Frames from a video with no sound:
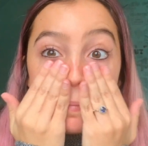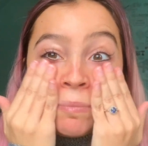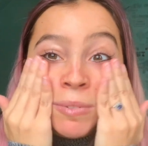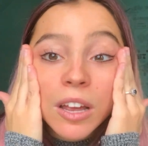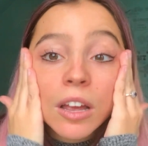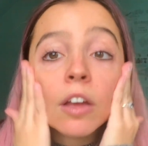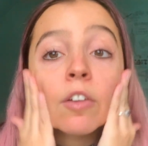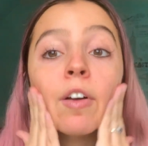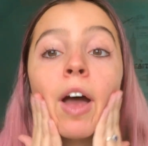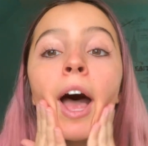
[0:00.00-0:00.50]

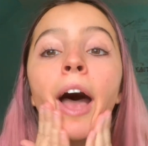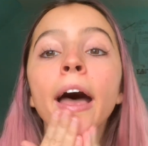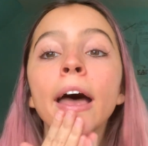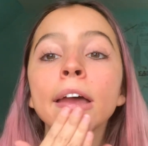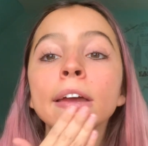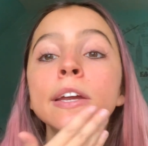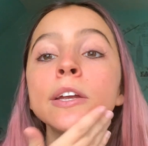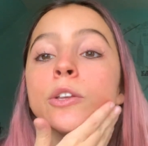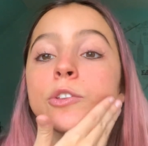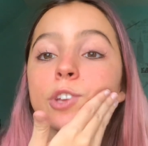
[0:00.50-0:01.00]
If
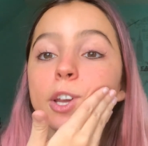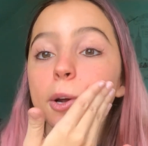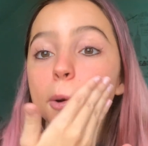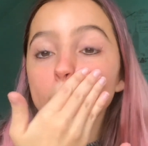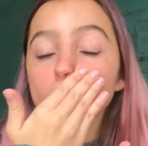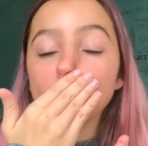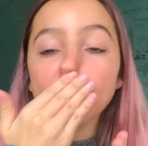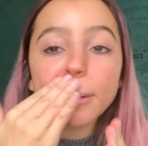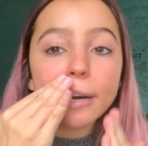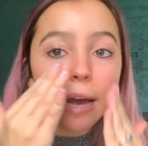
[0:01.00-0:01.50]
I
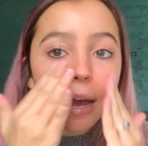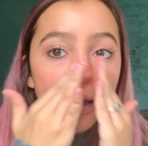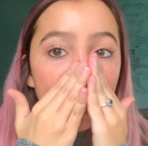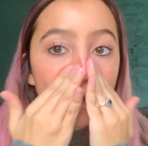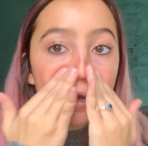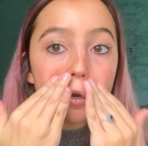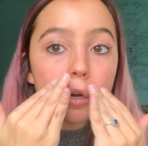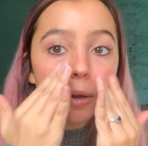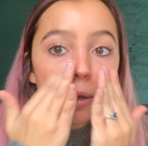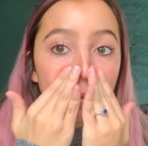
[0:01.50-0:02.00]
don't put
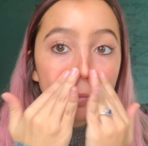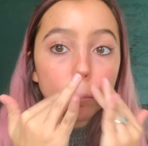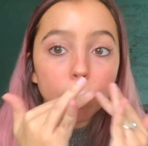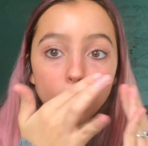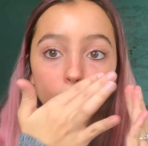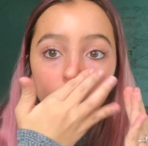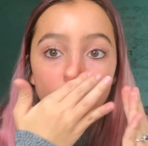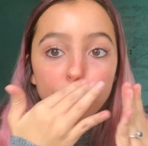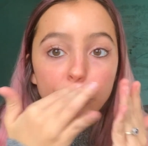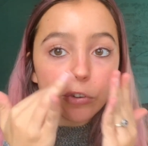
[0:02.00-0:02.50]
on
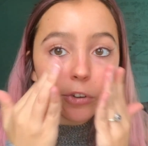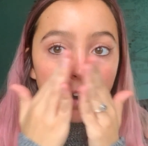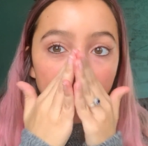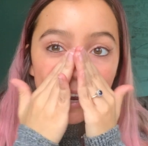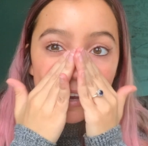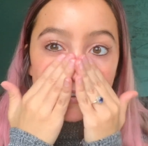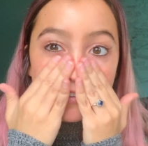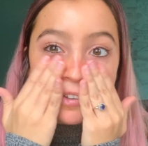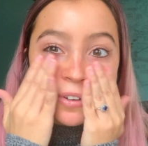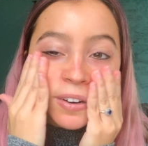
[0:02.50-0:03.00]

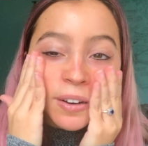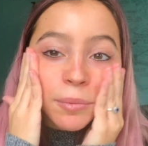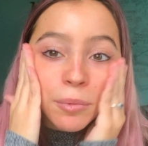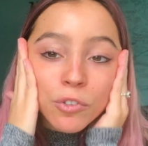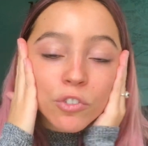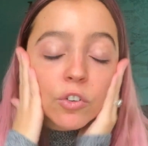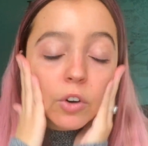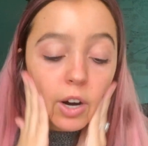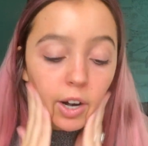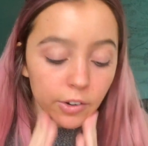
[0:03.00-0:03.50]
moisturizer
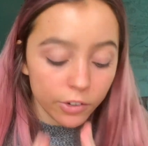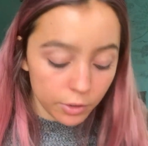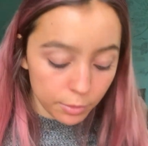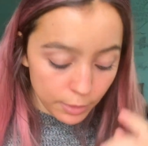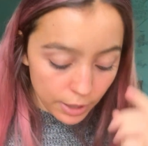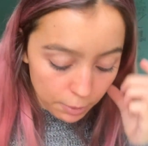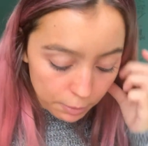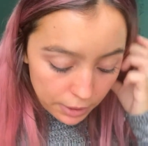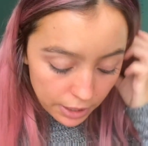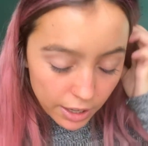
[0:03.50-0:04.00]
before I do
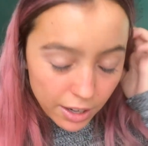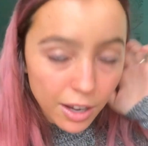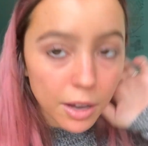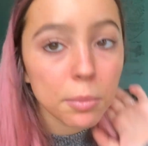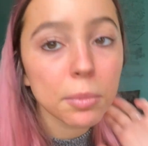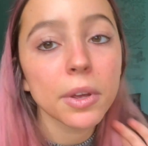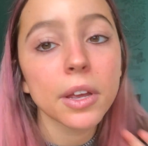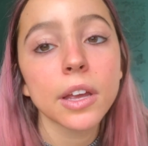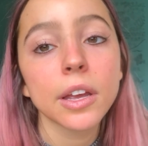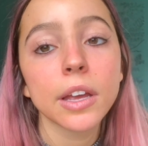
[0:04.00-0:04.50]
my makeup,
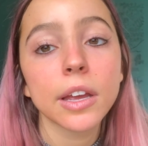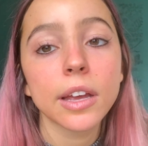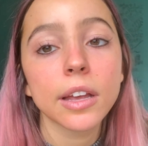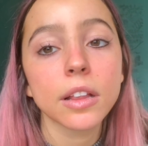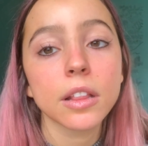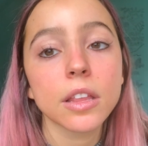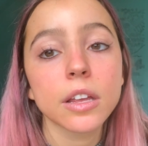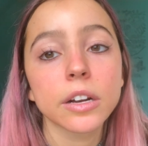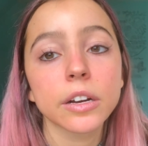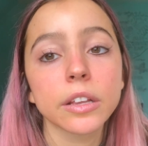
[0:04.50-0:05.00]
it
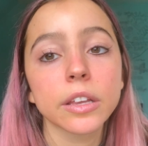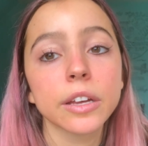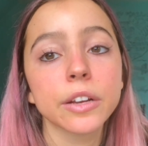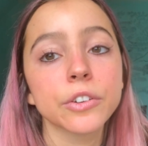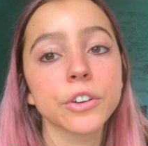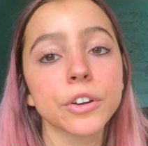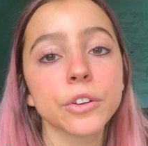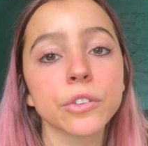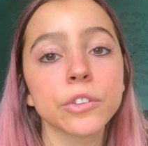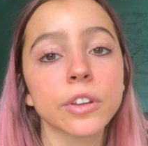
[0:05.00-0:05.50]
literally
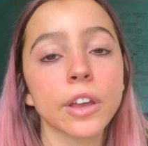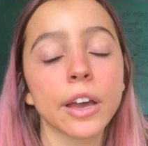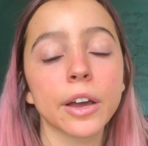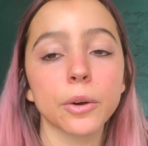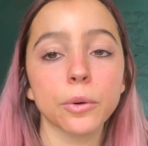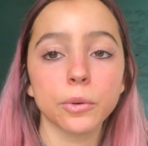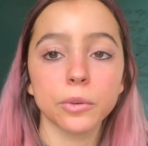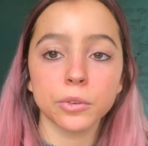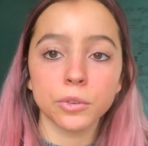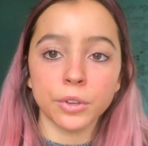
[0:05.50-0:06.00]
turns
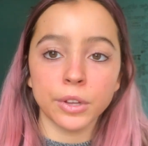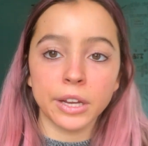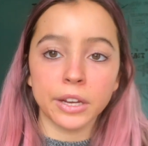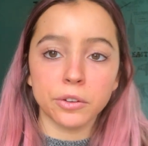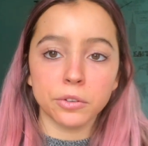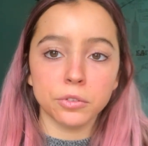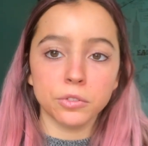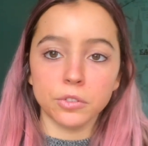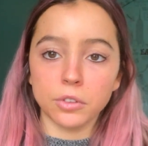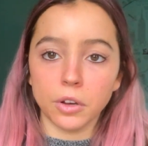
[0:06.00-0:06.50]
out like
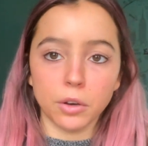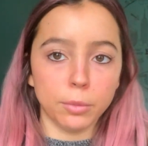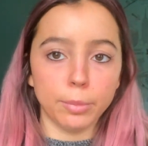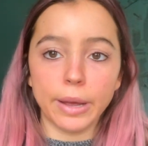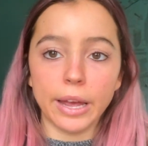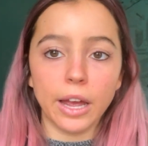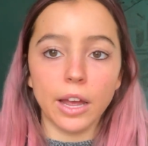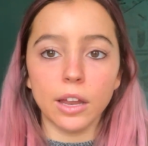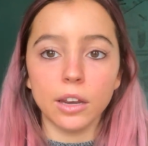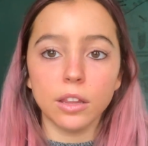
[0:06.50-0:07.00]
so
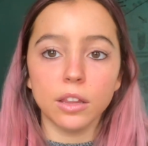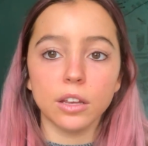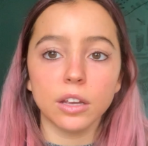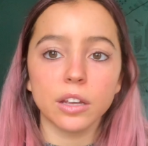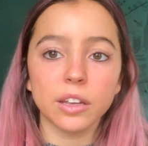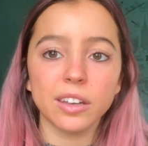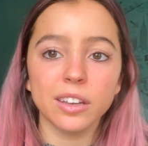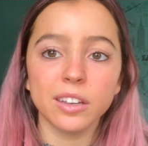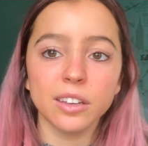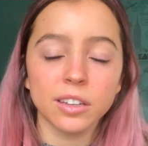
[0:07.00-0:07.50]
bad.
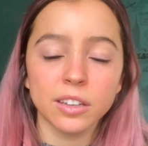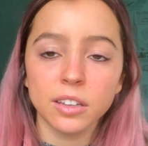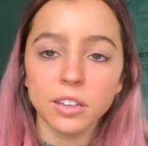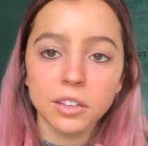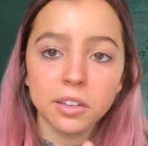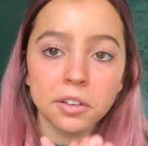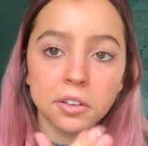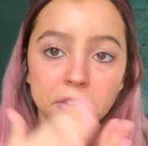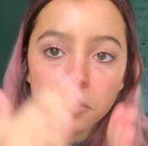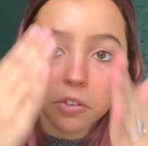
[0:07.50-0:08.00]

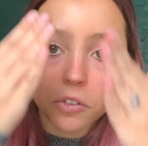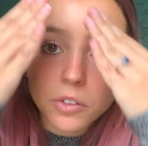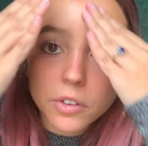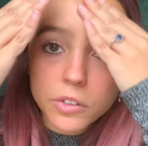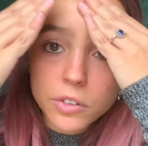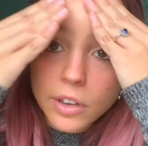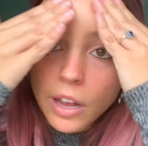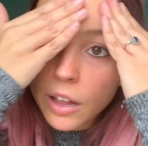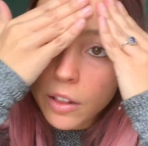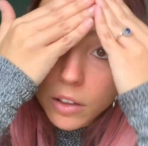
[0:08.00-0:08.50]
It just
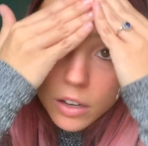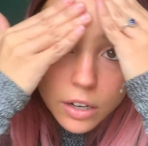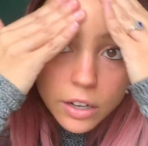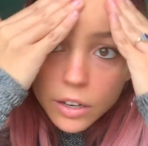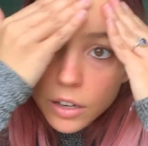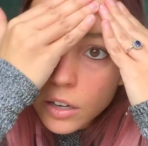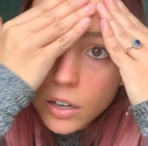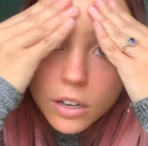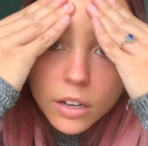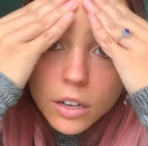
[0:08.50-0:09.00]
does not look good.